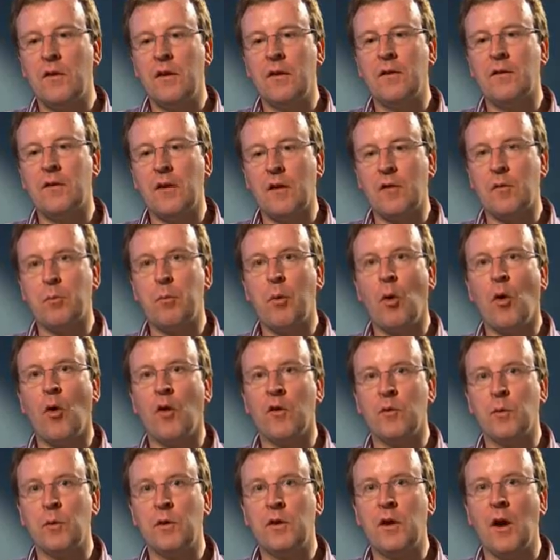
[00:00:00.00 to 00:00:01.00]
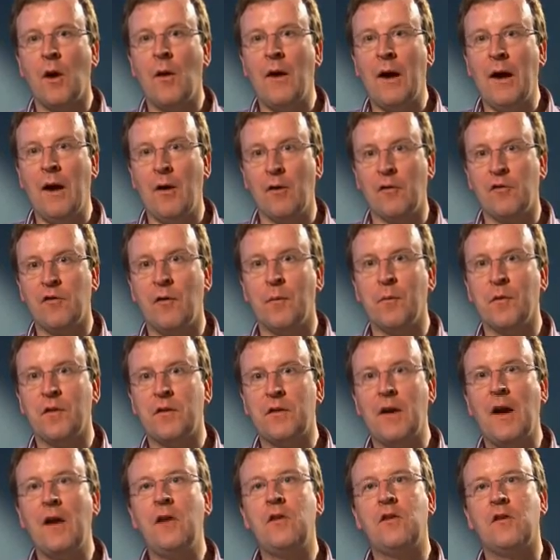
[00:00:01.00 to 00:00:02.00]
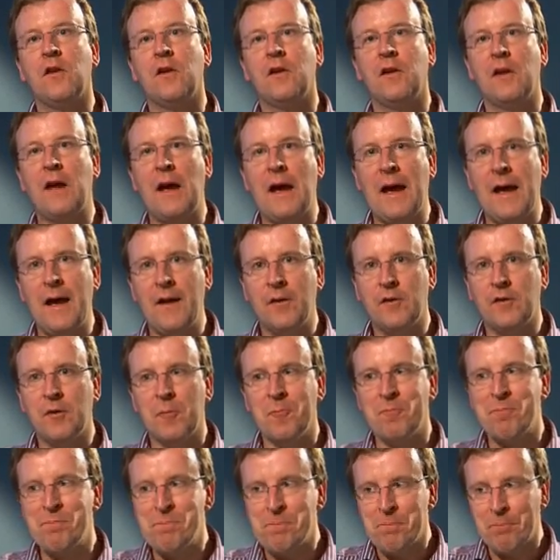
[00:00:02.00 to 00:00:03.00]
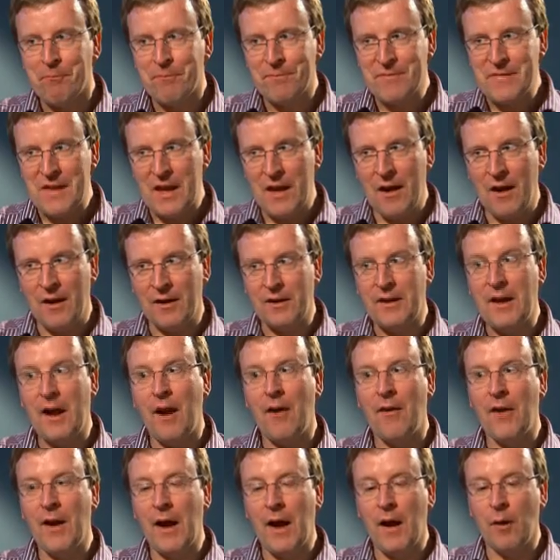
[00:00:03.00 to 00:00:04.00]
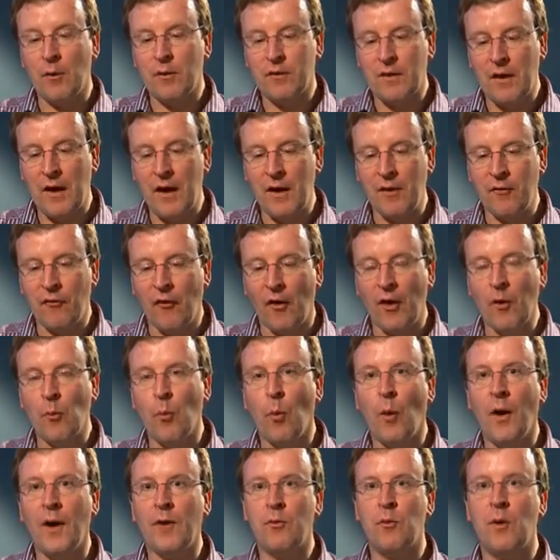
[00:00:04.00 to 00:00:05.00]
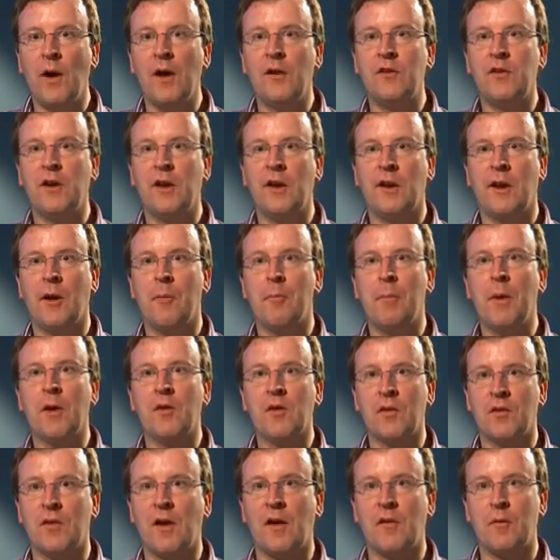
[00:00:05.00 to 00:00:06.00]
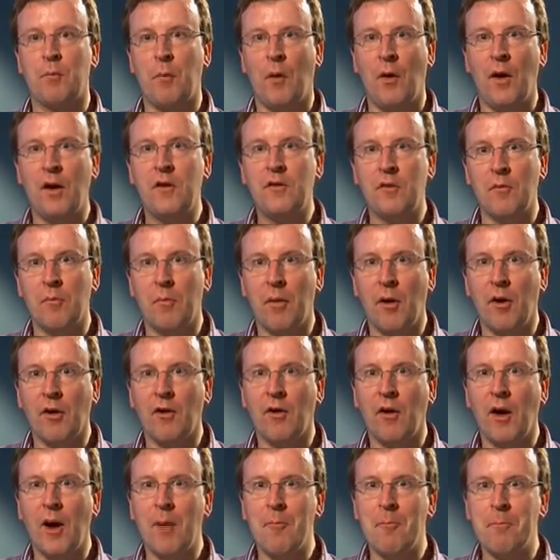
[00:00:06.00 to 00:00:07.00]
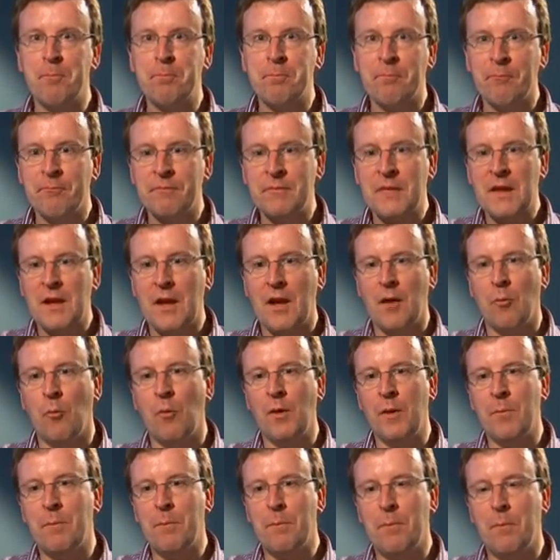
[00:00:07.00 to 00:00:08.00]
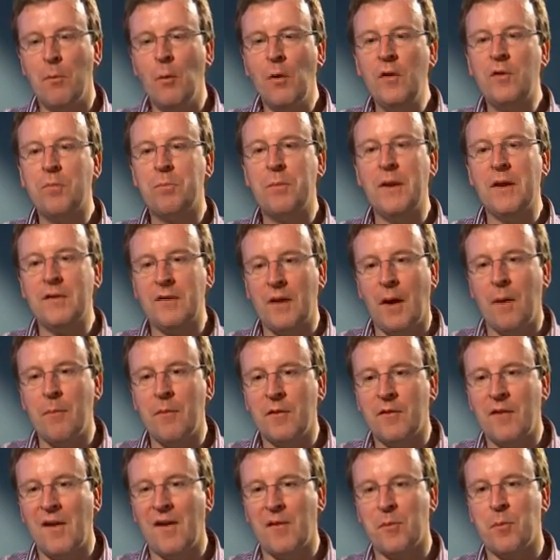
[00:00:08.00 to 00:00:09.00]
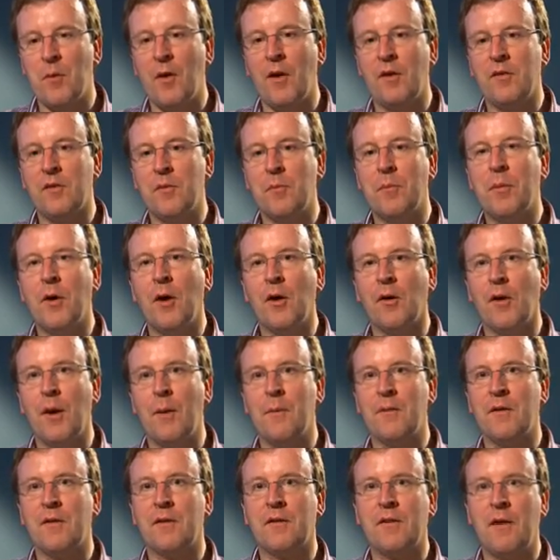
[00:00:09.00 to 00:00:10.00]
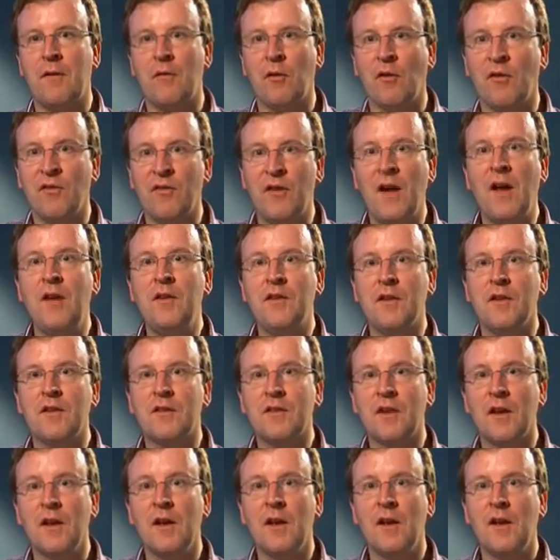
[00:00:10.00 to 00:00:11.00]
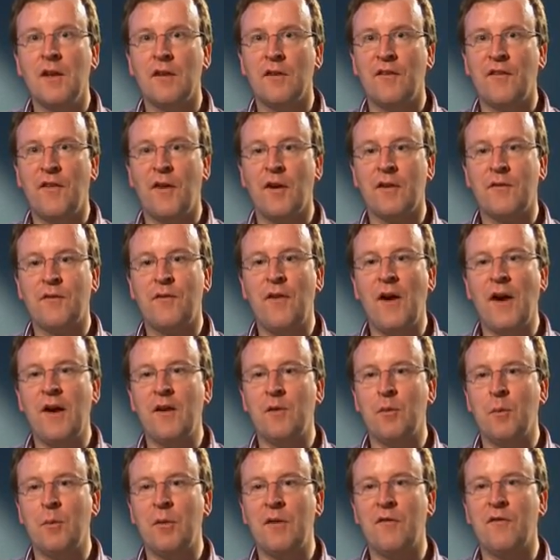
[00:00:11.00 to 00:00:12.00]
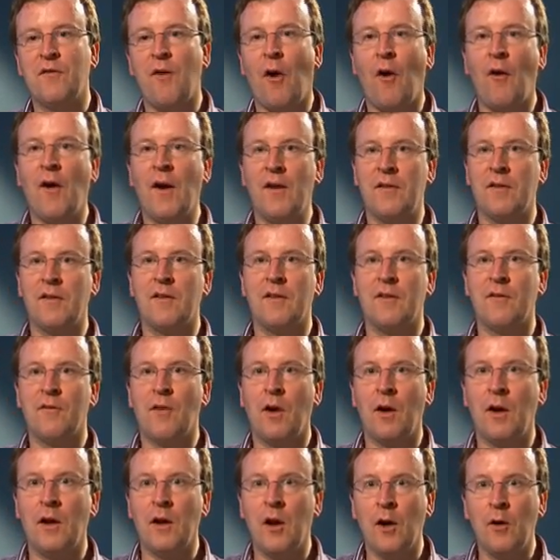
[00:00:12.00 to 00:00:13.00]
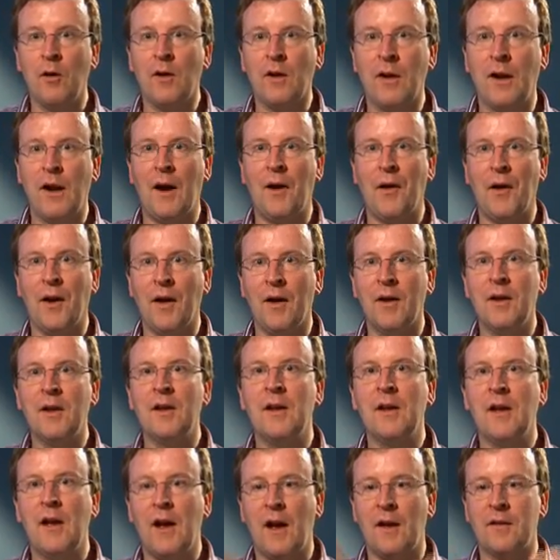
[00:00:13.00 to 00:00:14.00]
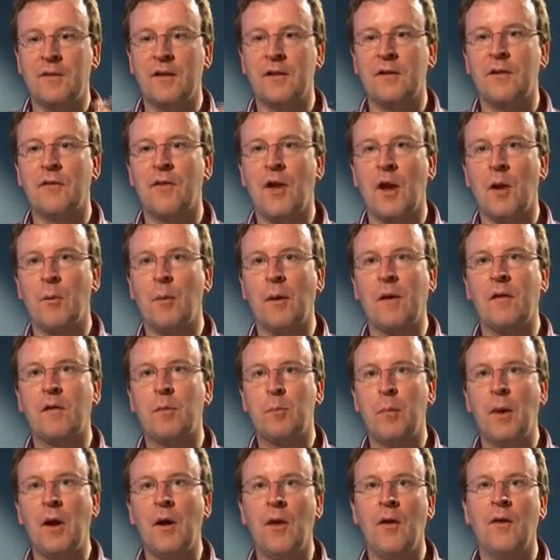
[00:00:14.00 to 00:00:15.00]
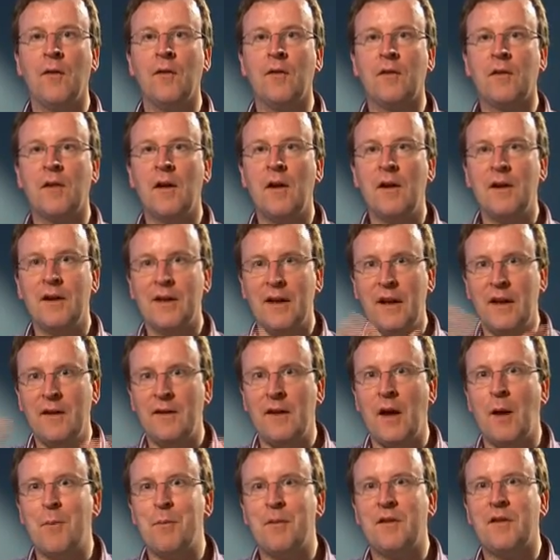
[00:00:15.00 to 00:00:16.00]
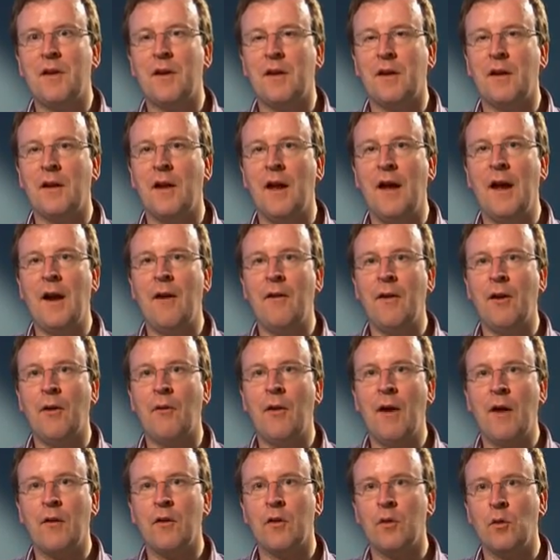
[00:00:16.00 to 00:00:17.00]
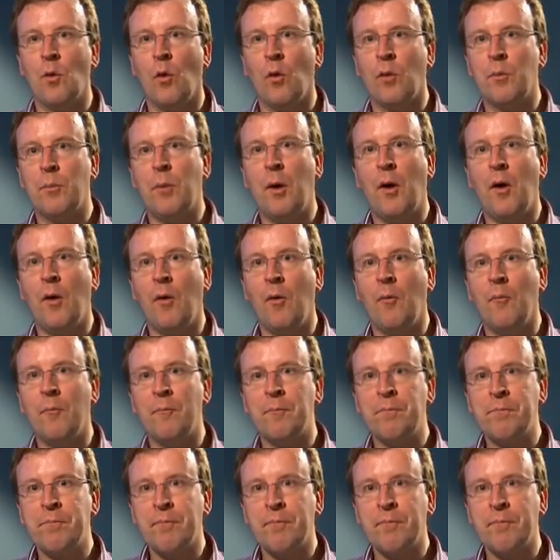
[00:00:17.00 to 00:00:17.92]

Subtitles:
these explorers would go out from station and carry out a very wide-ranging and ambitious exploration program. And we split up this exploration program into several phases. The first phase would be forays into the very local area as they develop experience in that particular area around the North Pole.